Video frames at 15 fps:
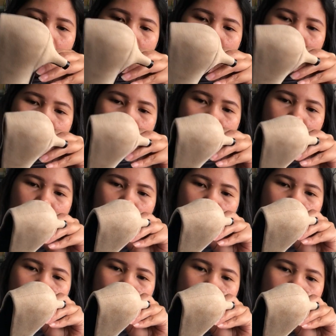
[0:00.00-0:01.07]
Let me
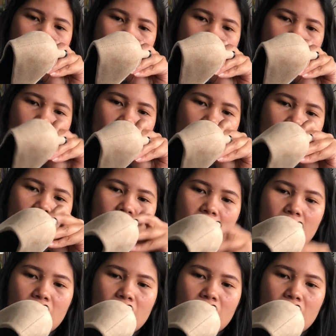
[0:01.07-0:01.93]
just see that.